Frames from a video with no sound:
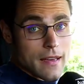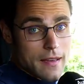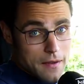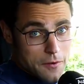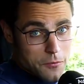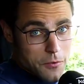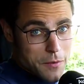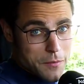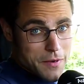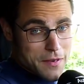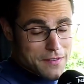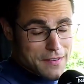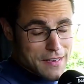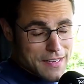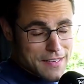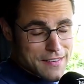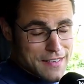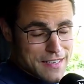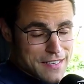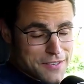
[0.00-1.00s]

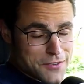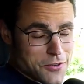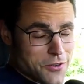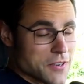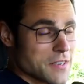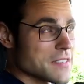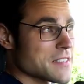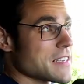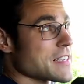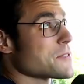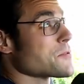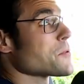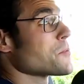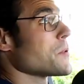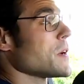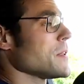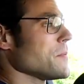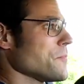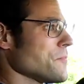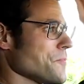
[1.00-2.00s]
1.86 m or
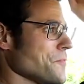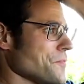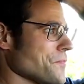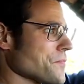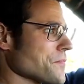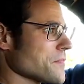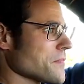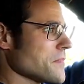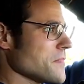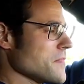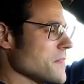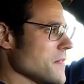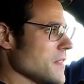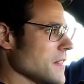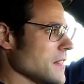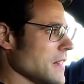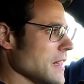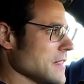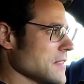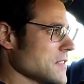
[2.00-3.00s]
6'1".
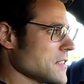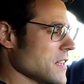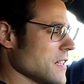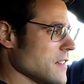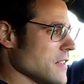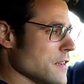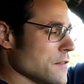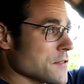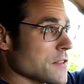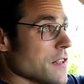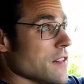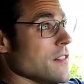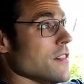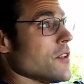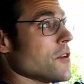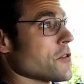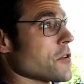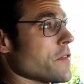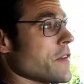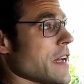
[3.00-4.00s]
That still leaves a
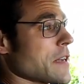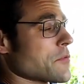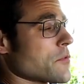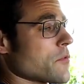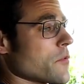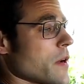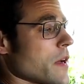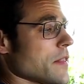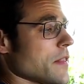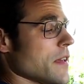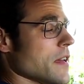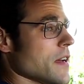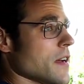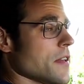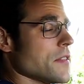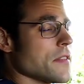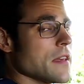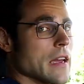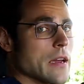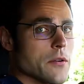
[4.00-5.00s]
lot of headroom right
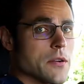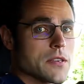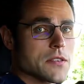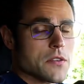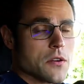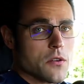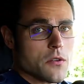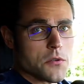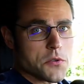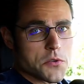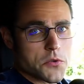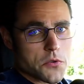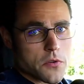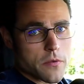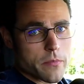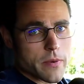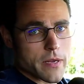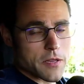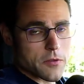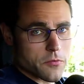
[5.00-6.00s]
there. There is also a
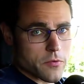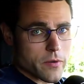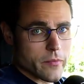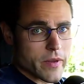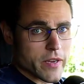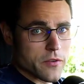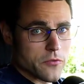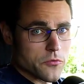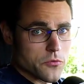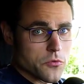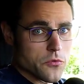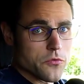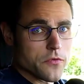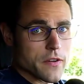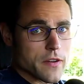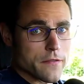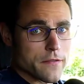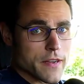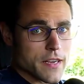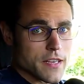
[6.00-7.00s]
panoramic roof
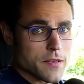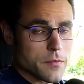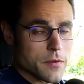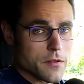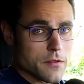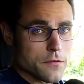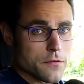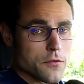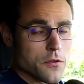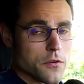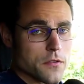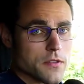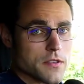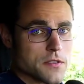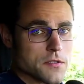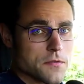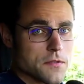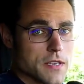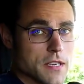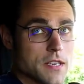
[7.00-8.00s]
available for
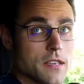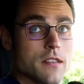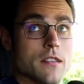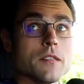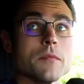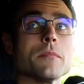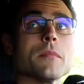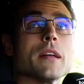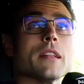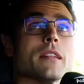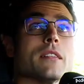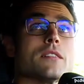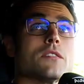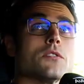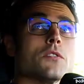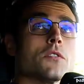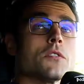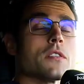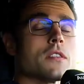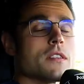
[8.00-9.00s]
this vehicle, but it's
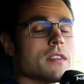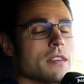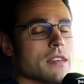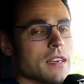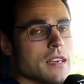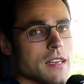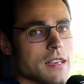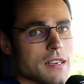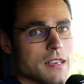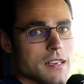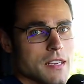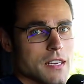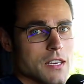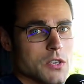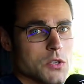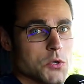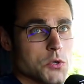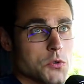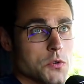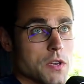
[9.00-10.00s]
not in here
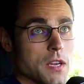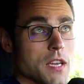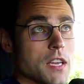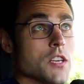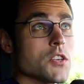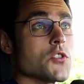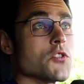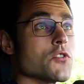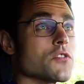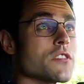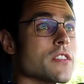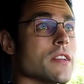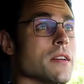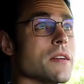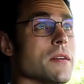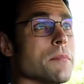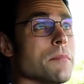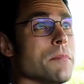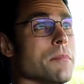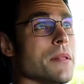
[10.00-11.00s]
today, just a
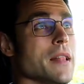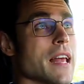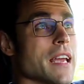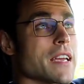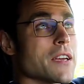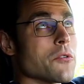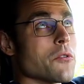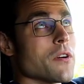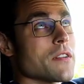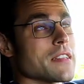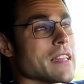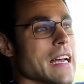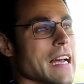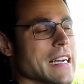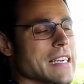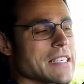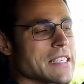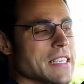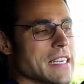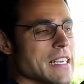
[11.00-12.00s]
black or
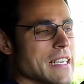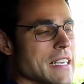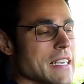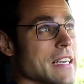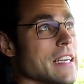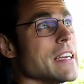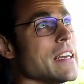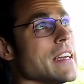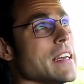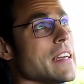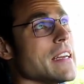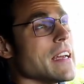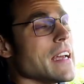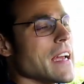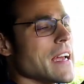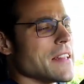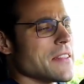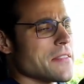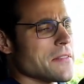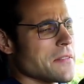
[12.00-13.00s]
dark ceiling.
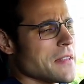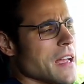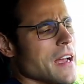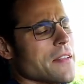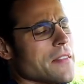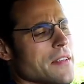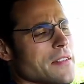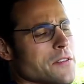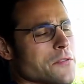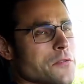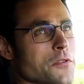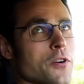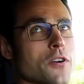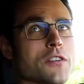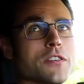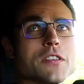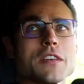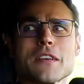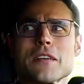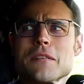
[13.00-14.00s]
And yeah, that of course